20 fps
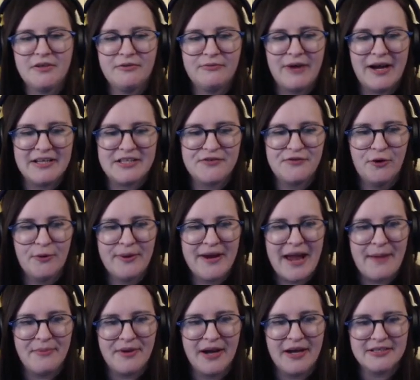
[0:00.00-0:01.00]
Right, it's 4
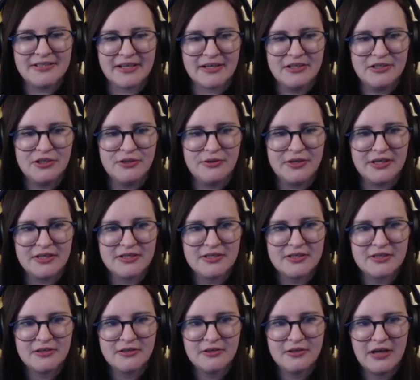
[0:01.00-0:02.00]
a.m., guys. I can do this.